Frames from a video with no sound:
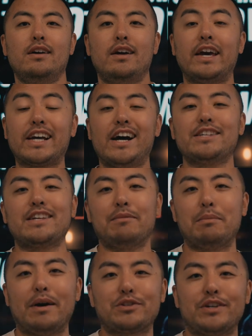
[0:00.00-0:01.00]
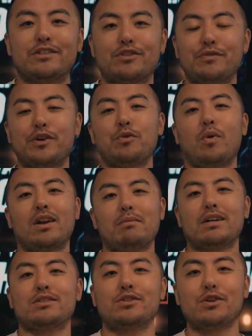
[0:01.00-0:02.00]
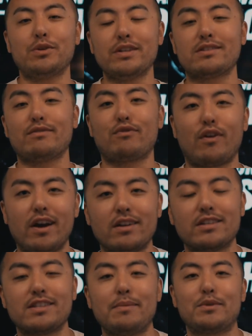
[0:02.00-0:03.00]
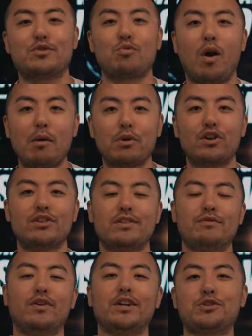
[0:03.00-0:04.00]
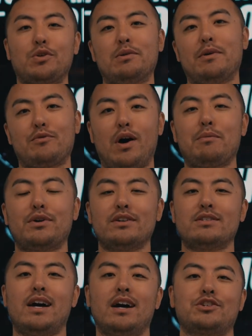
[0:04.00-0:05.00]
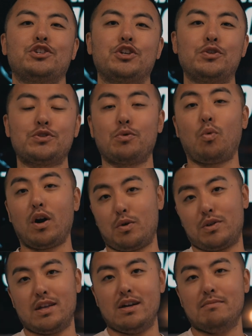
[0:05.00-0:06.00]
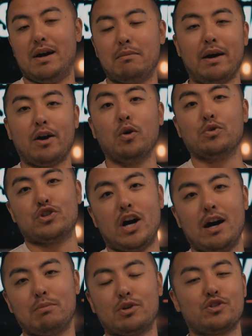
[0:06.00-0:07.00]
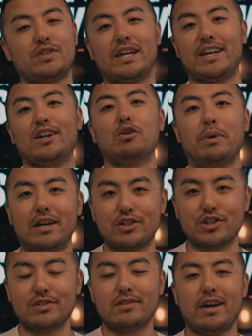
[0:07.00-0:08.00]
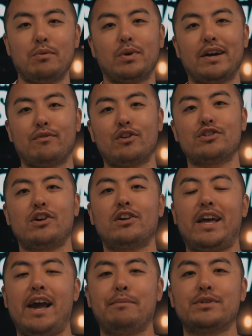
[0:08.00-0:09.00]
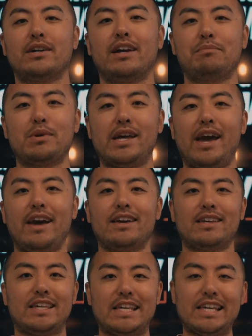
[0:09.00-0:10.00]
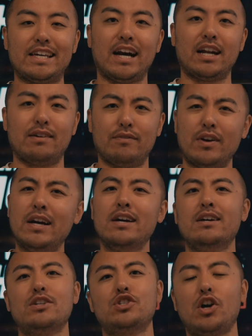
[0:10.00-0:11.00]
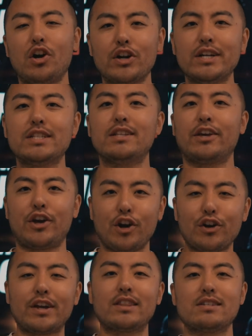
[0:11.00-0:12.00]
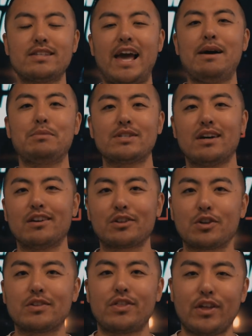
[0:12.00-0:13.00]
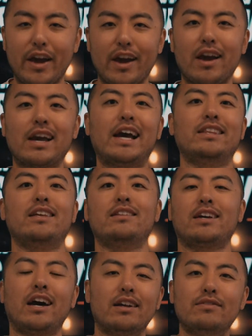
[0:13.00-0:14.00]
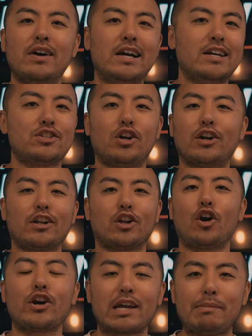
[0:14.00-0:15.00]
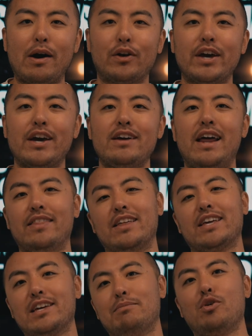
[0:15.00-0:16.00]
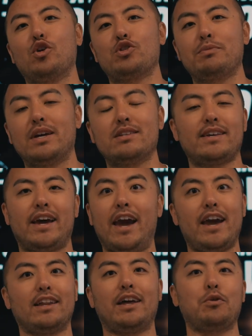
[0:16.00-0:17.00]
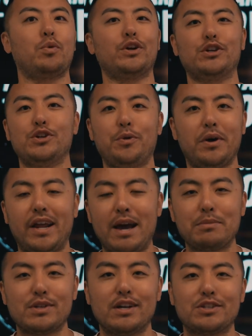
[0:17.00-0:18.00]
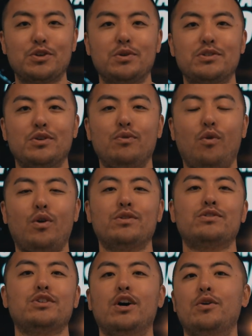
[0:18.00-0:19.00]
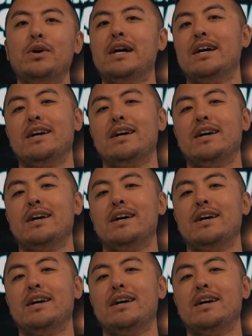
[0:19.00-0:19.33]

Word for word: Hey guys, I'm about to interview one of my students and friend. His name is Robert. Funny story about Robert is I actually used to work with him at my old job, which was at Yellow Pages. And when I first started Amazon FBA, he kind of started hearing this Amazon thing and then kind of started learning about it. And then he approached me. He's like, hey, like, what are you doing on Amazon? So on and so forth. So